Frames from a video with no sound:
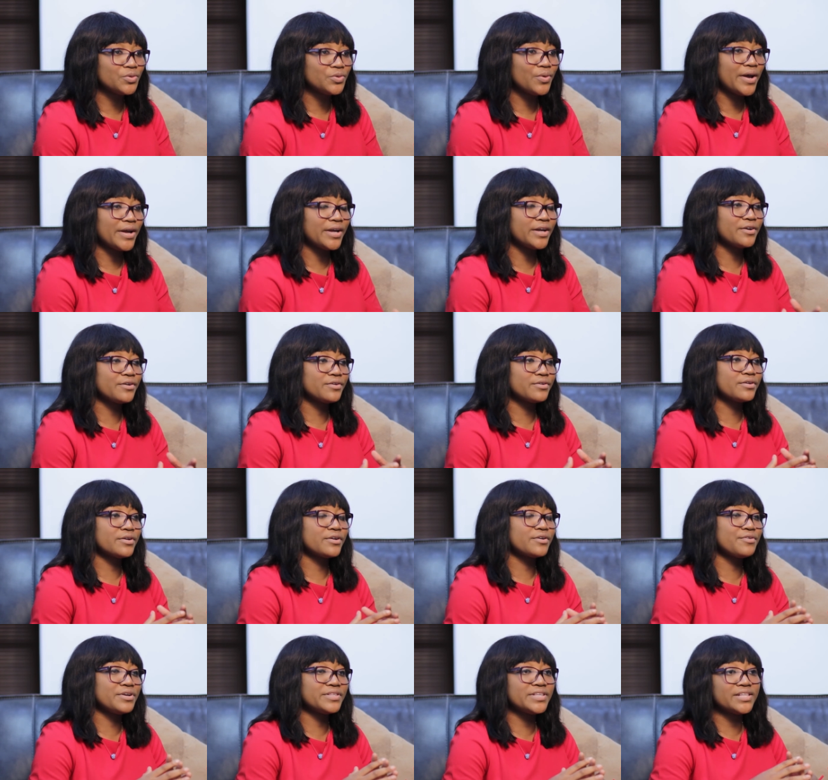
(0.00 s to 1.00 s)
So I
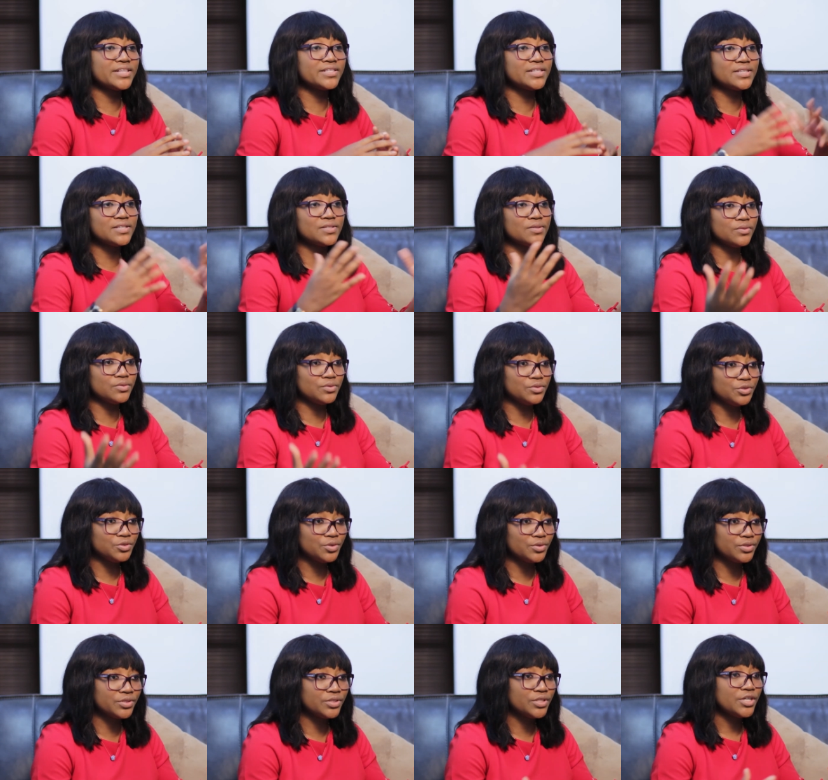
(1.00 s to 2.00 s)
created this
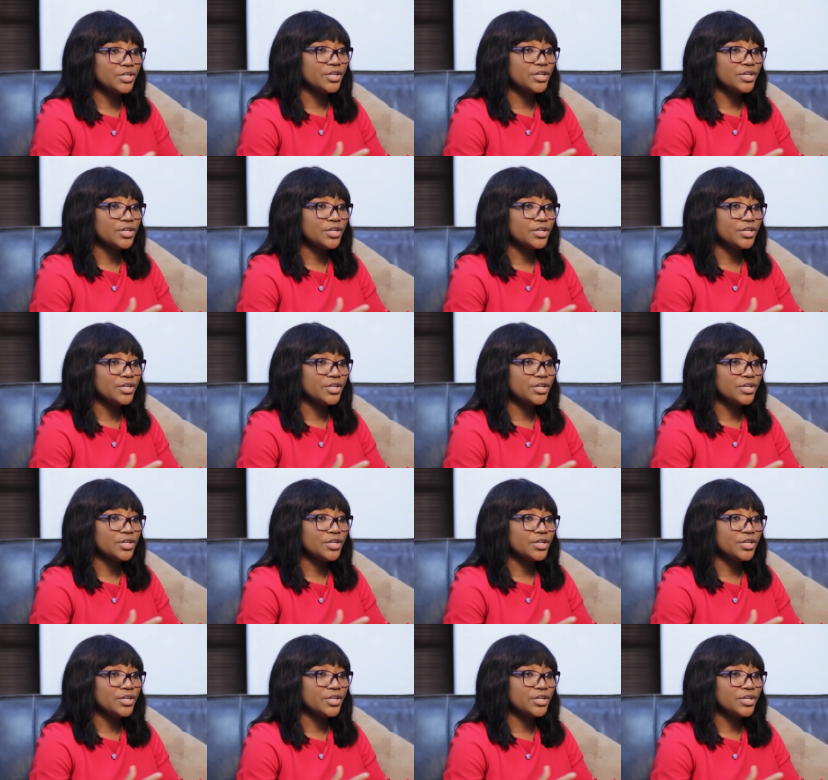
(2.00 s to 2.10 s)
solution.